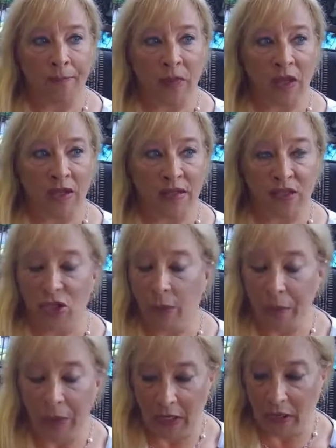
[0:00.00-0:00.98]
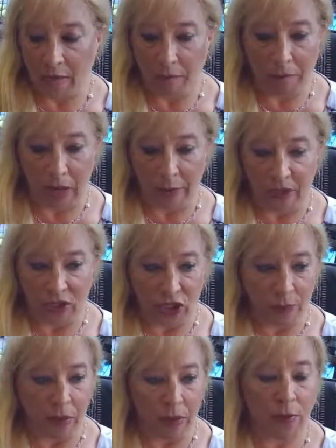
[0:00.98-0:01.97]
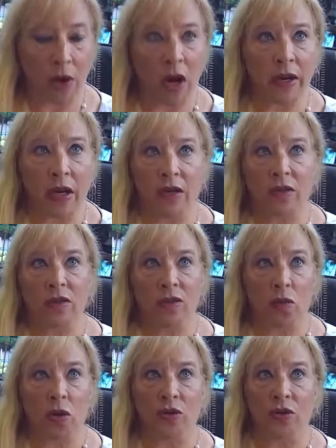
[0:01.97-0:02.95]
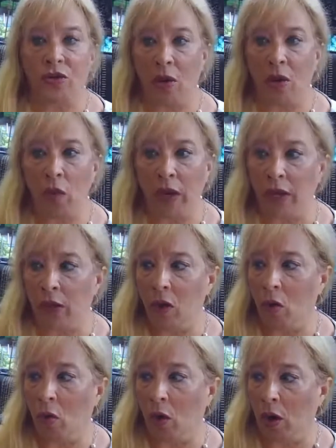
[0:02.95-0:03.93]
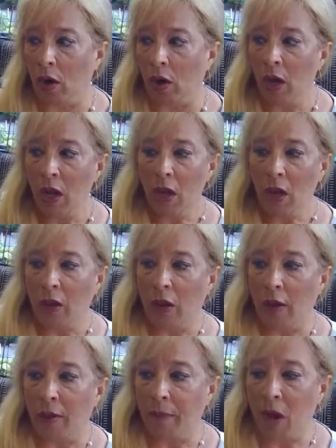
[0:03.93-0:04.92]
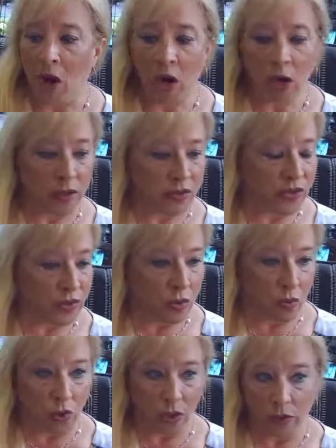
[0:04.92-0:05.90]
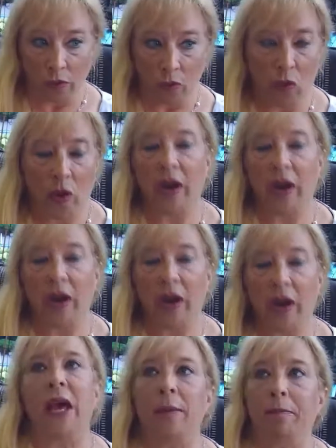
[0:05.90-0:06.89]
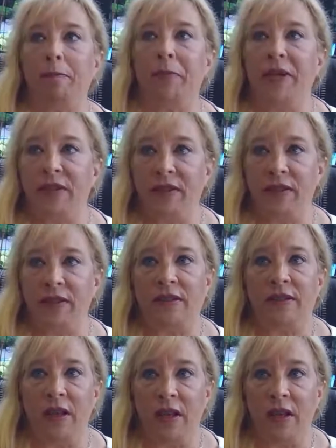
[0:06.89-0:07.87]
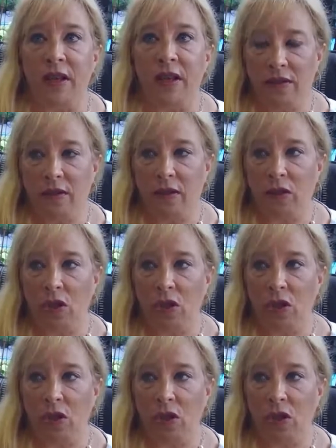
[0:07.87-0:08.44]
Shipping, maybe shipping products, or sewing, or art, or whatever that business is.